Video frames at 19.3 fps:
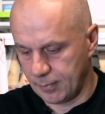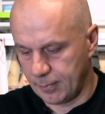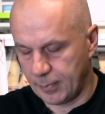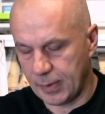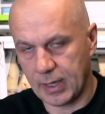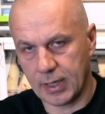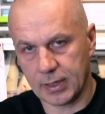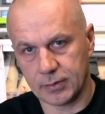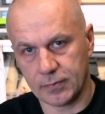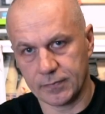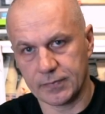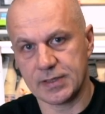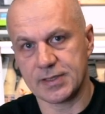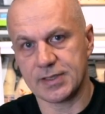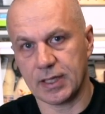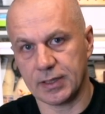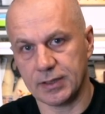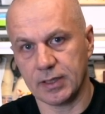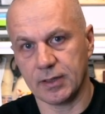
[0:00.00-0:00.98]
part of the
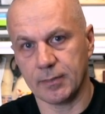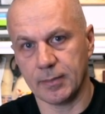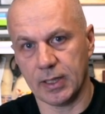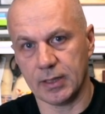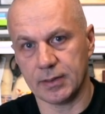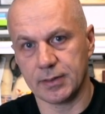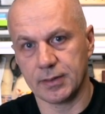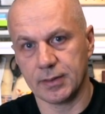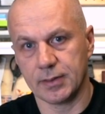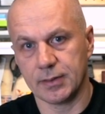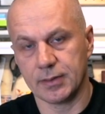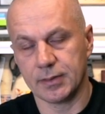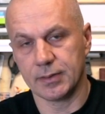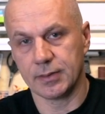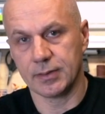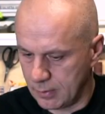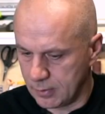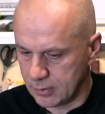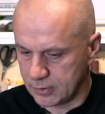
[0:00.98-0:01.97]
sanding belt.
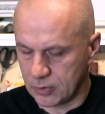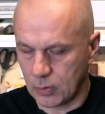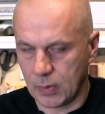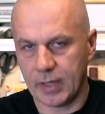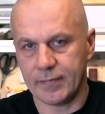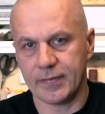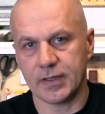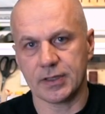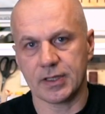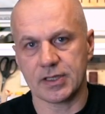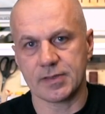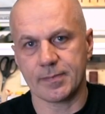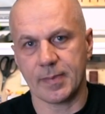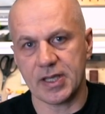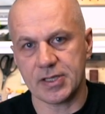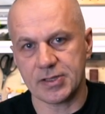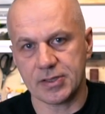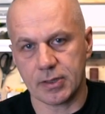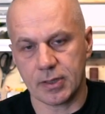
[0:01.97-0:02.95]
So having the
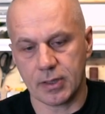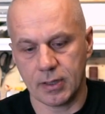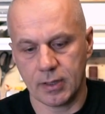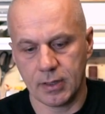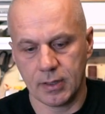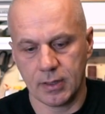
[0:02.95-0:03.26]
spacer